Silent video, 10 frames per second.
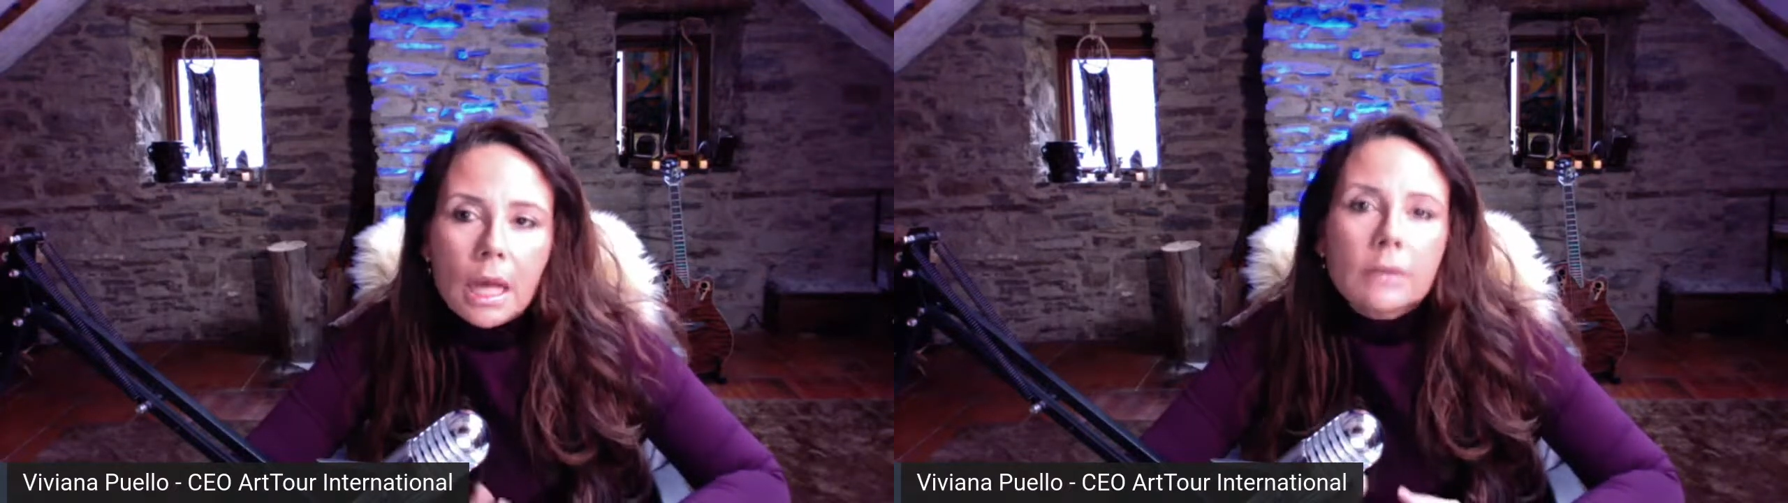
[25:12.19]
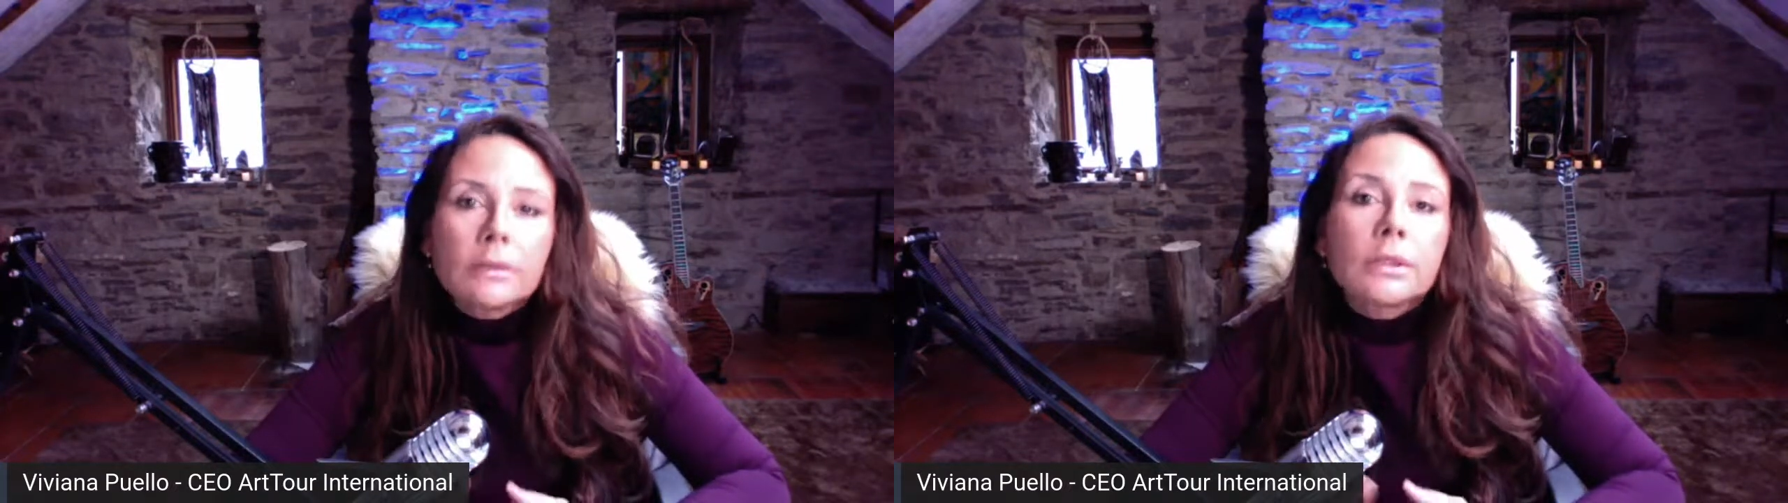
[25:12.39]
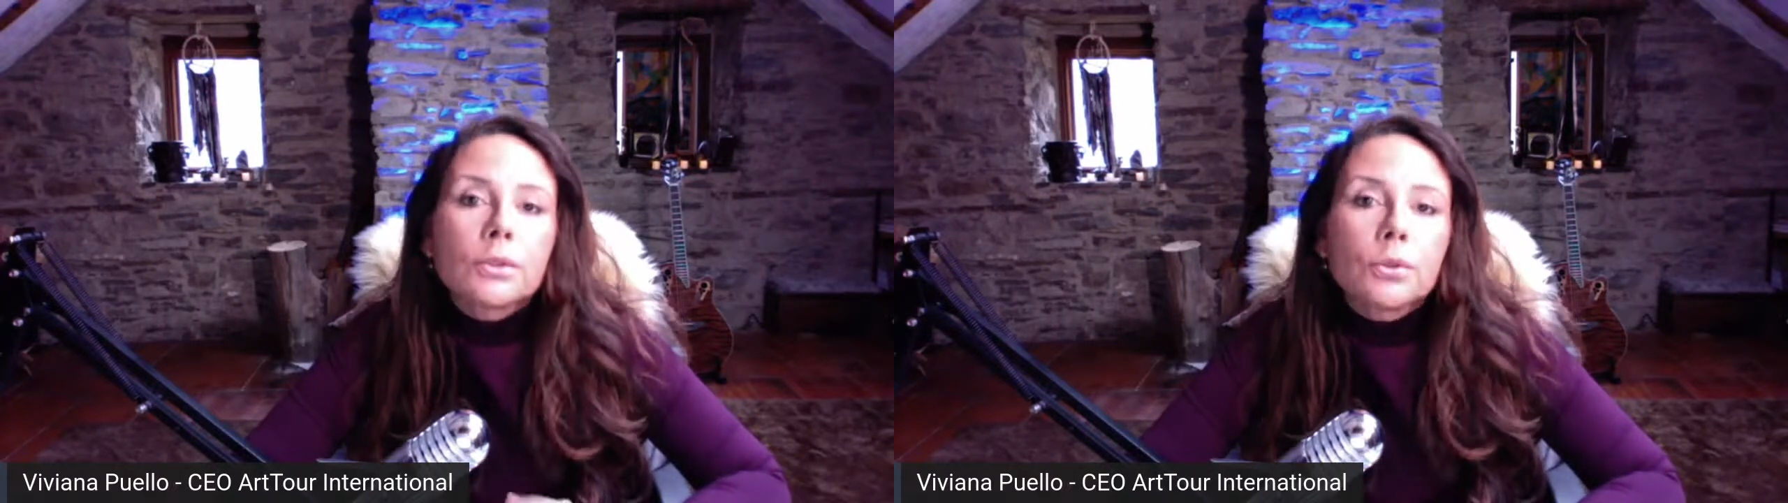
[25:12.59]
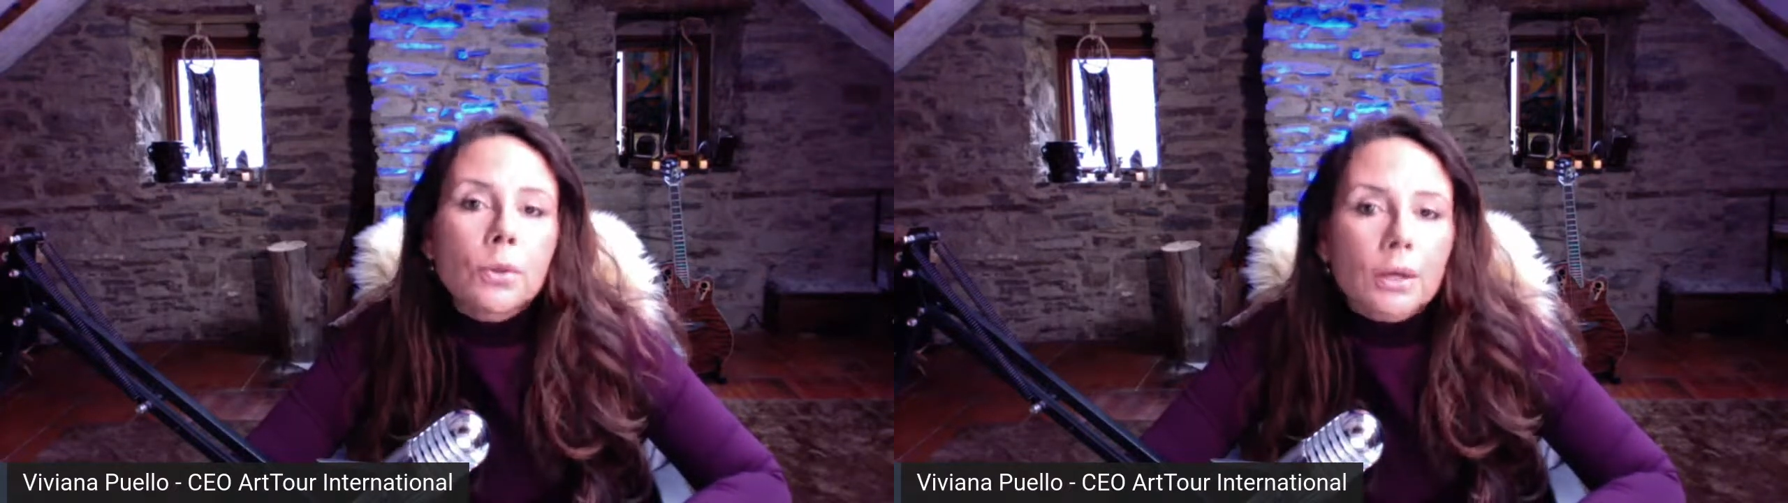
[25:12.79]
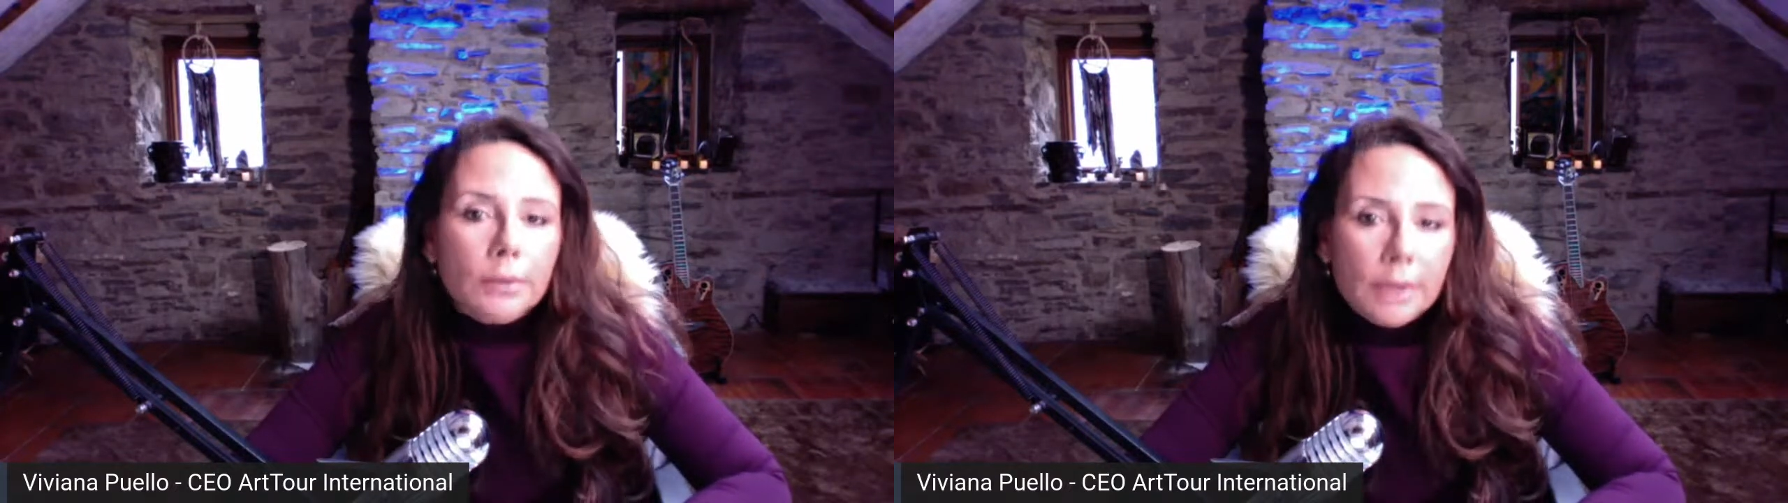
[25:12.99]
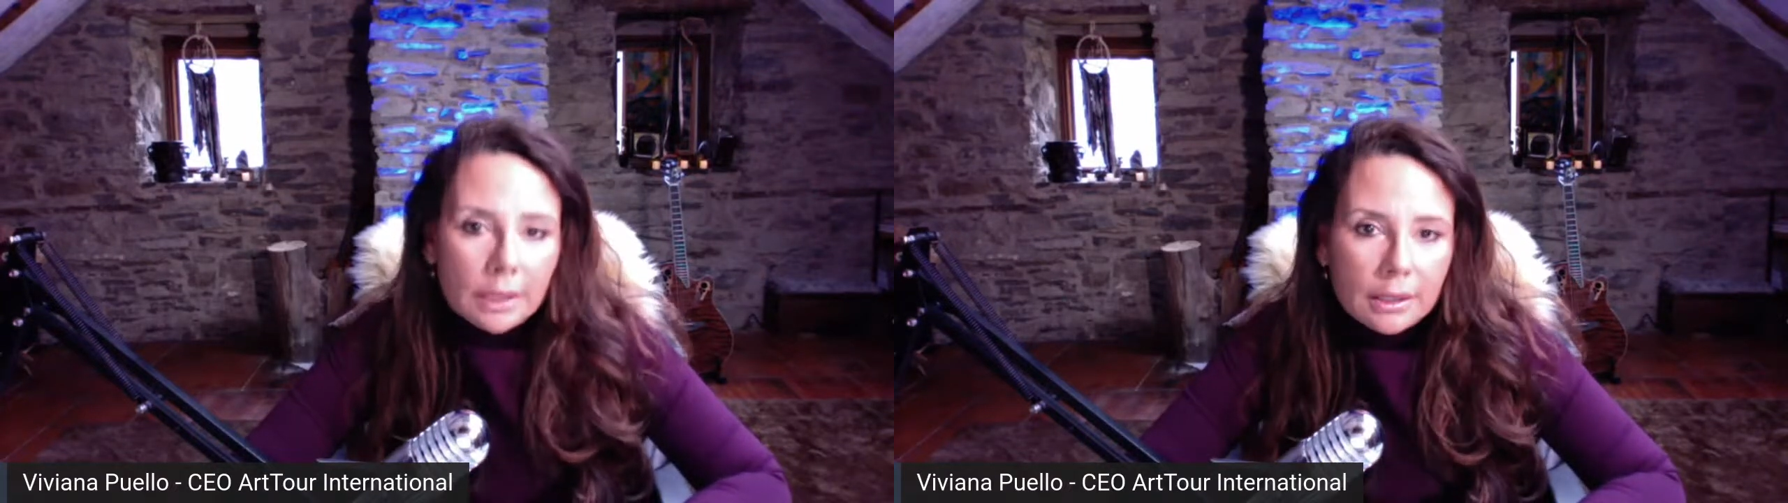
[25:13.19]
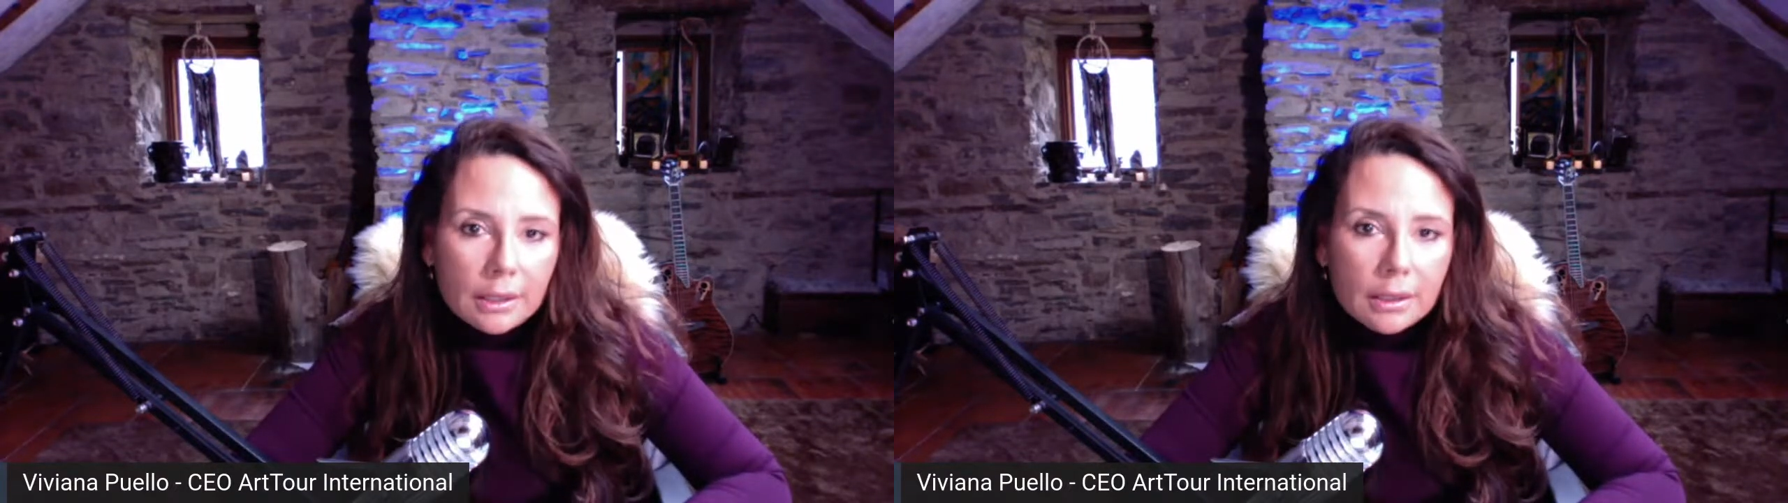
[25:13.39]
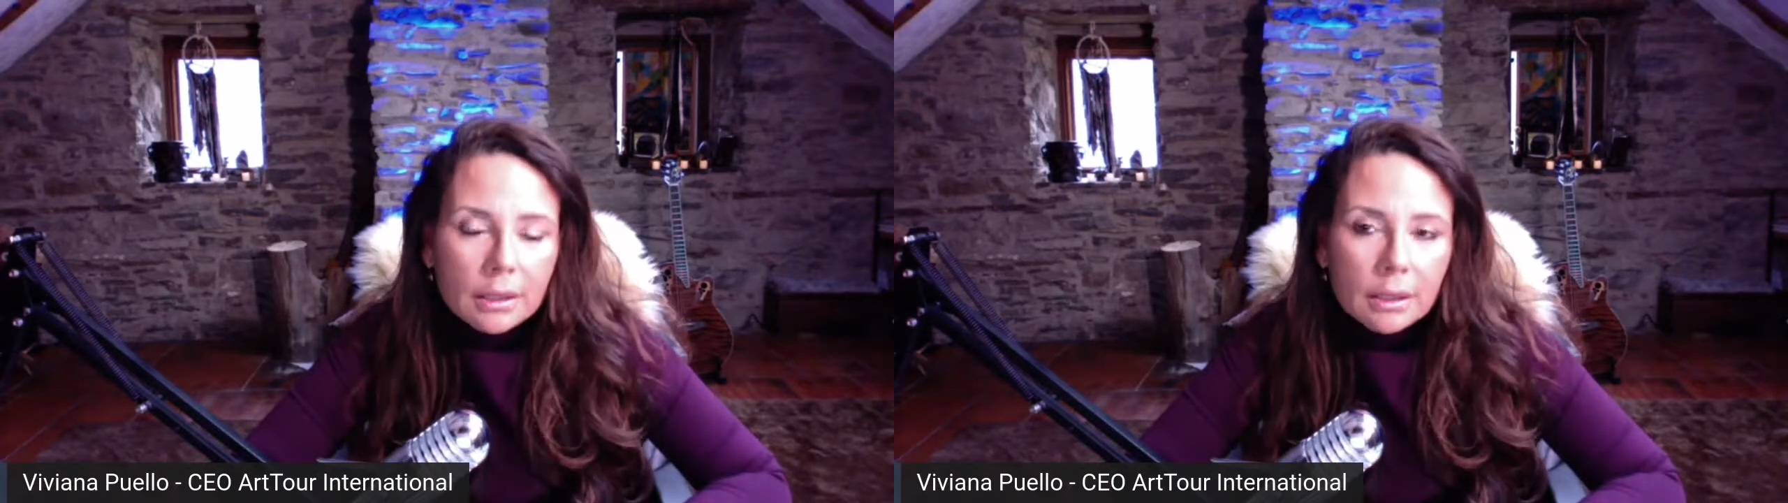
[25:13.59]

until you are ready.